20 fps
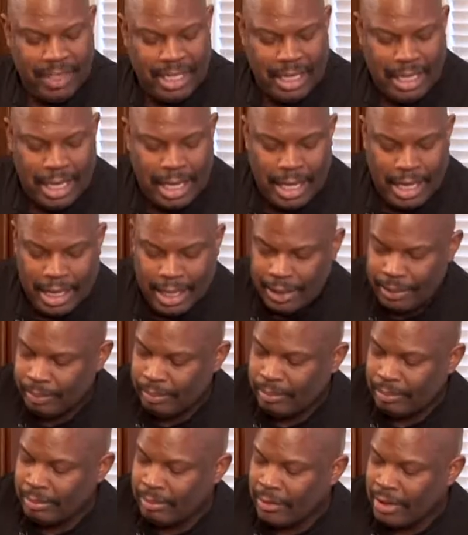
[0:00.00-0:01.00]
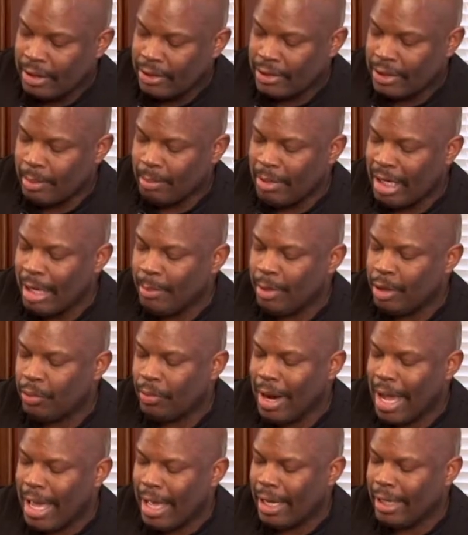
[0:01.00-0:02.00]
the some lemon
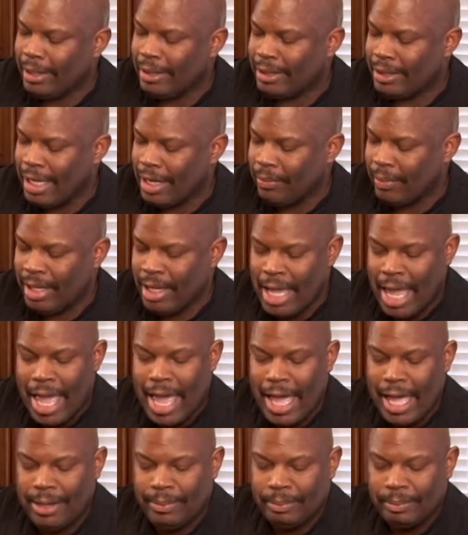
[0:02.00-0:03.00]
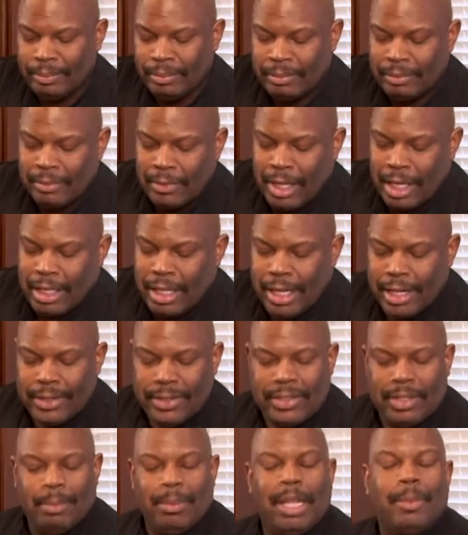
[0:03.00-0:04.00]
rinds that we had, and here's
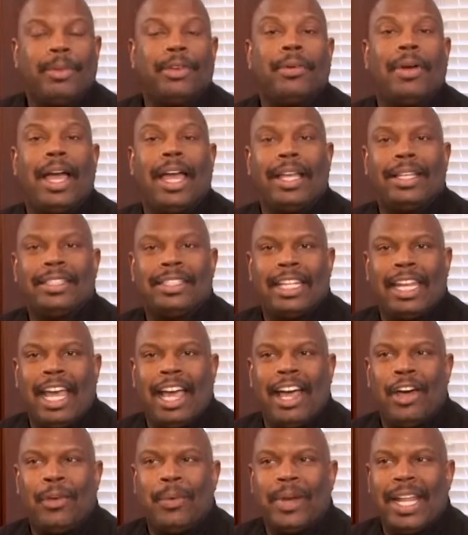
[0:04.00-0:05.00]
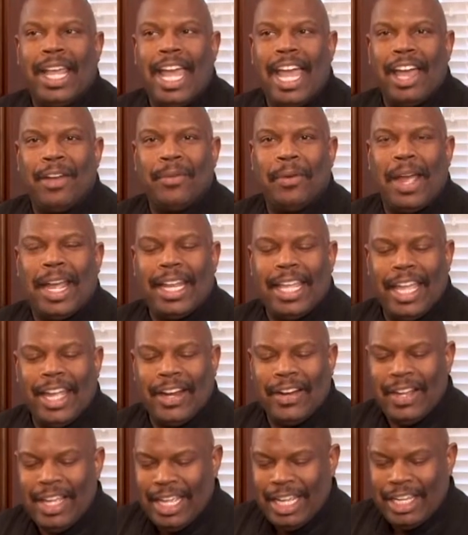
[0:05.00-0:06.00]
some lemon rinds that I already have right
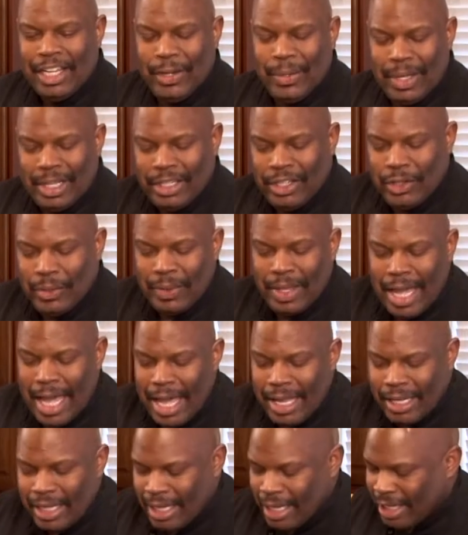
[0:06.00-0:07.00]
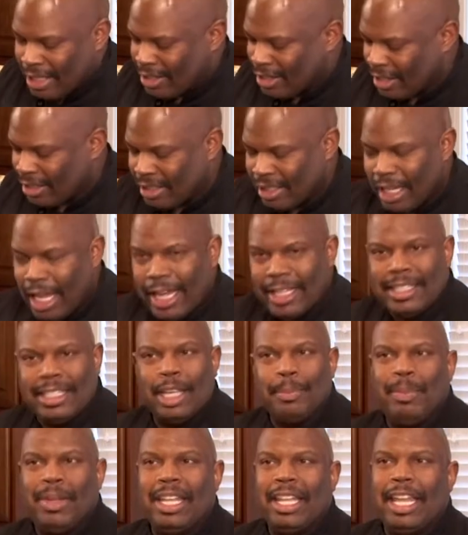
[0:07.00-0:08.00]
here. You can do that. Just slice
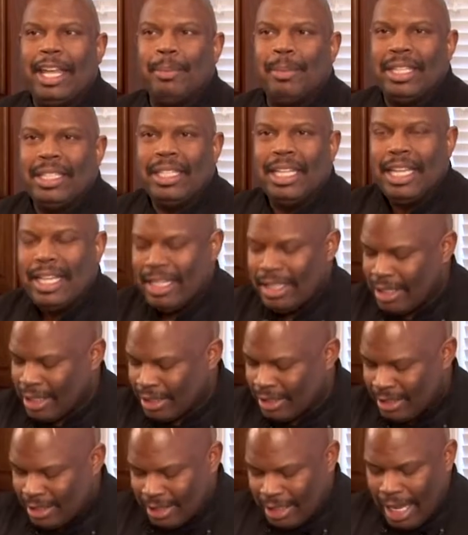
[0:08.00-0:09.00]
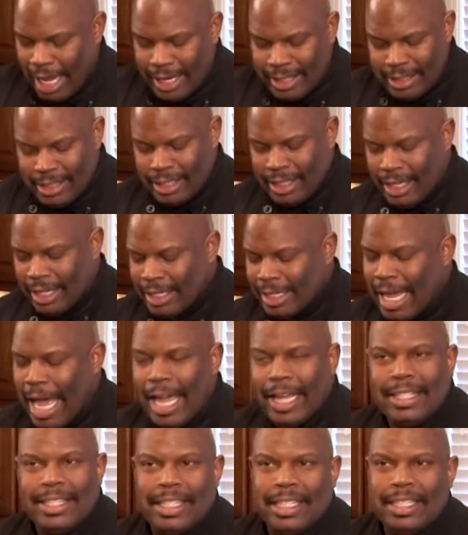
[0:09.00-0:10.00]
up a lemon, just slice it and
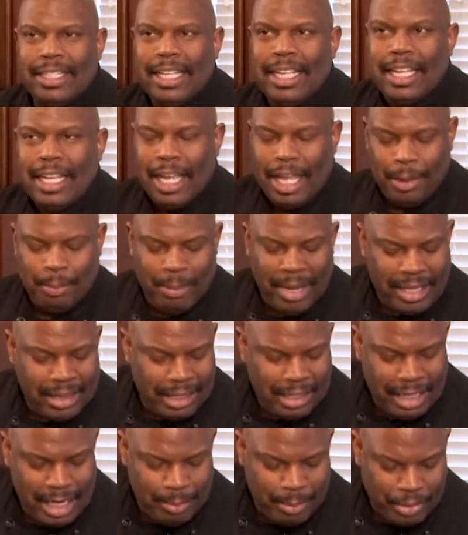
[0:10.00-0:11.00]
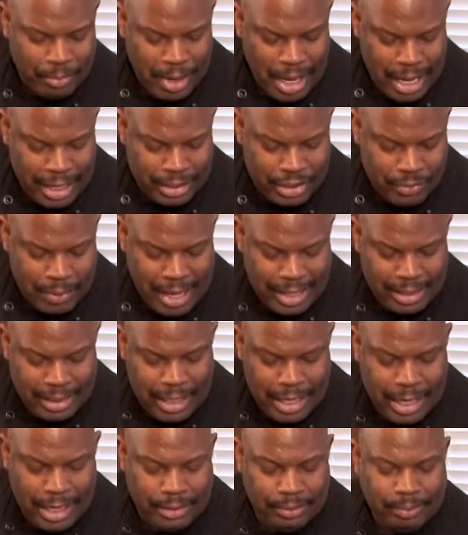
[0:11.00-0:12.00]
dice it and make the lemon rinds right
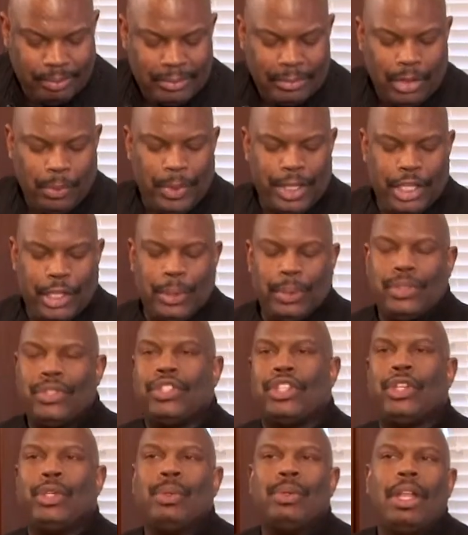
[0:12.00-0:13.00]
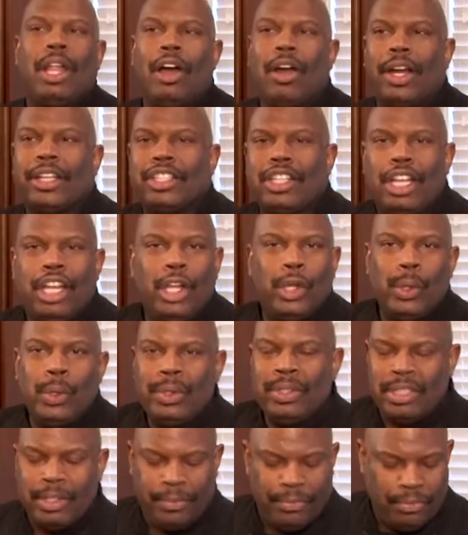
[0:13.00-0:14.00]
there. We use 2 large
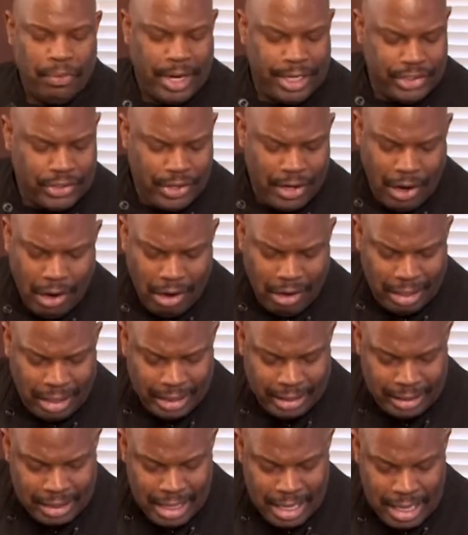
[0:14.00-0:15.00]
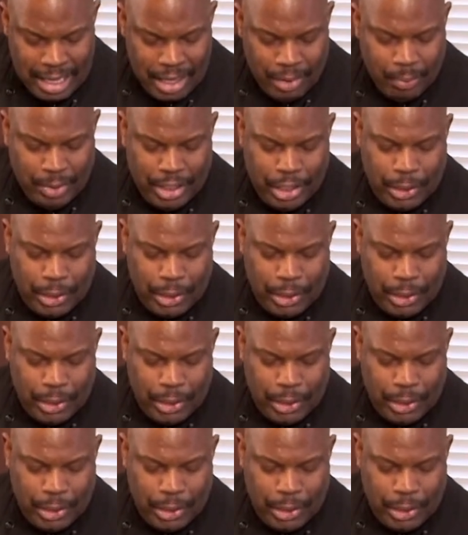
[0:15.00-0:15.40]
cloves of fresh garlic. We